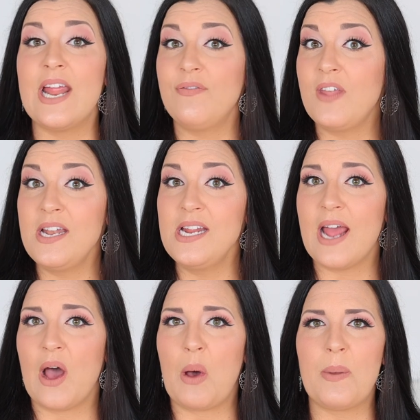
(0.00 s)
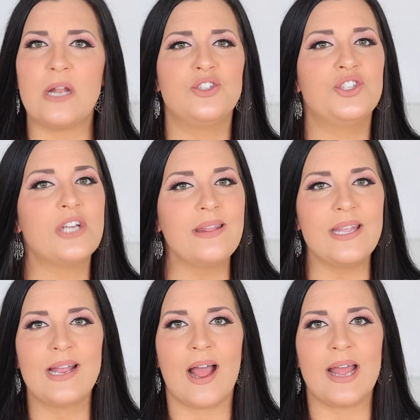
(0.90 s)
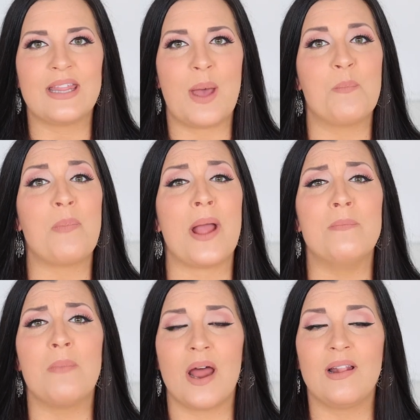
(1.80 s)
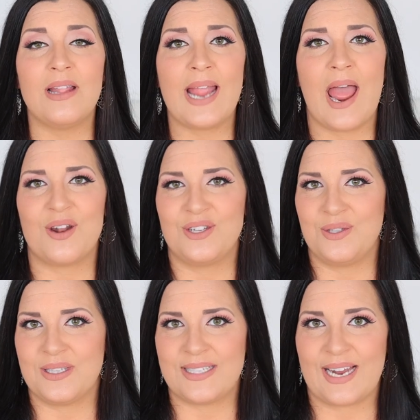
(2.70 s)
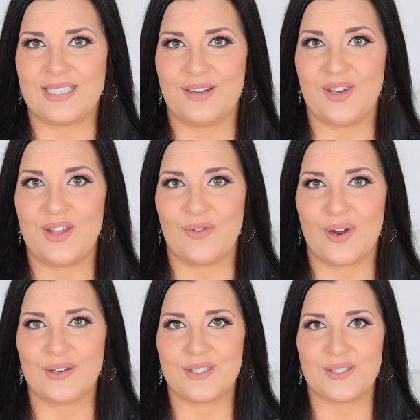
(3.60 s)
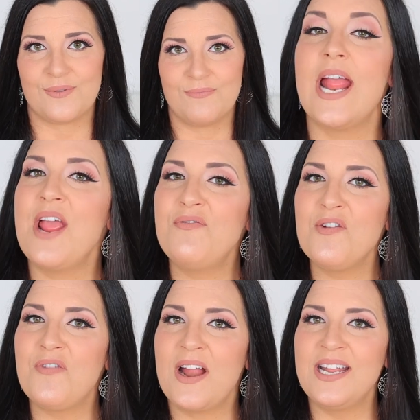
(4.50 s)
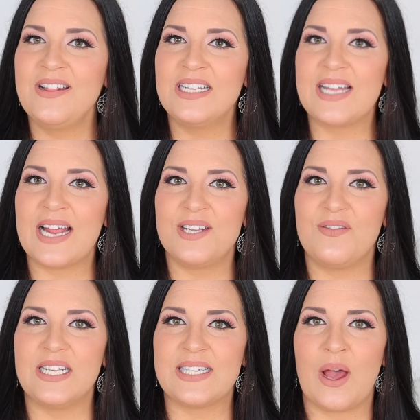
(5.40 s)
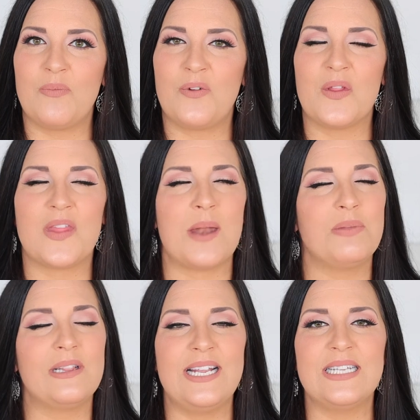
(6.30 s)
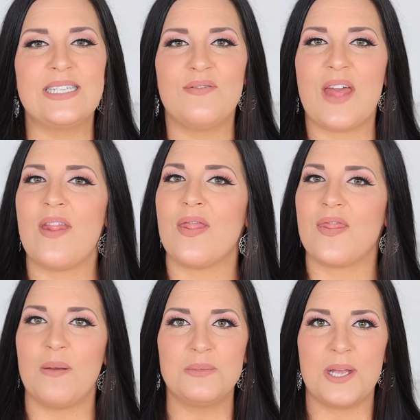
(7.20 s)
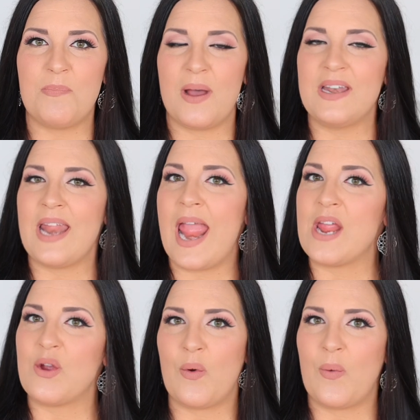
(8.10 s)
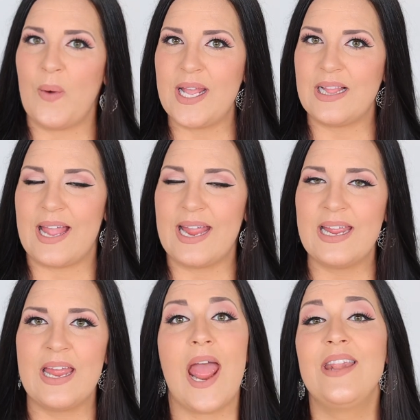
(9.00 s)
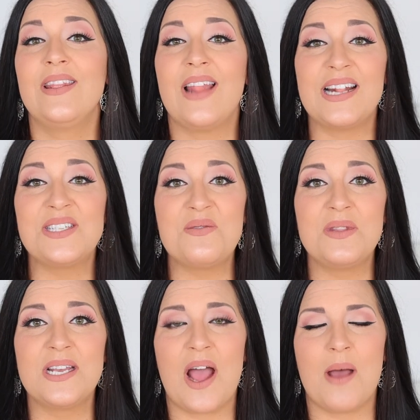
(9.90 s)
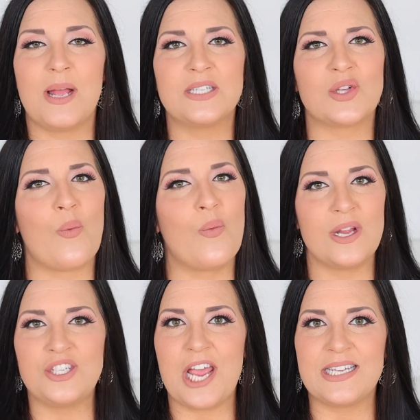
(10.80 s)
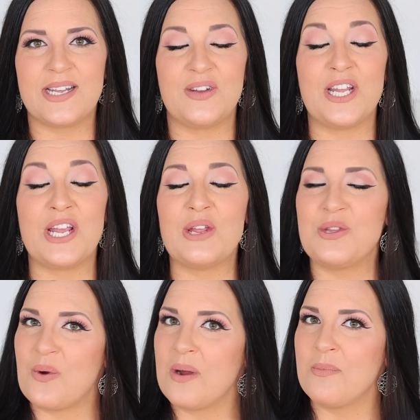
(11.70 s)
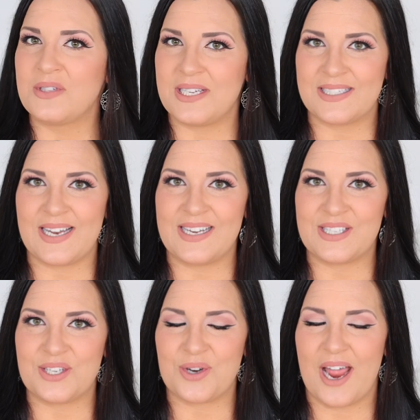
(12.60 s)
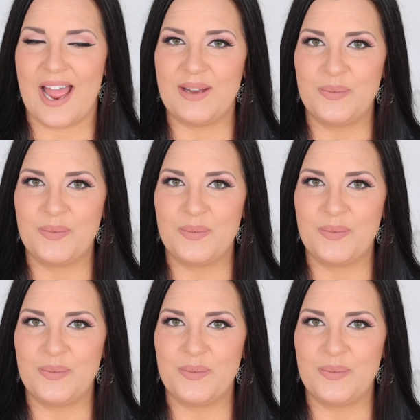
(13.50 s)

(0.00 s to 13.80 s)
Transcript: If they need help, gently guide them by modeling how to do this activity first. If you're finding these activities helpful, then please give that thumbs up button a quick click and let us know in the comments which activity you're most excited to try.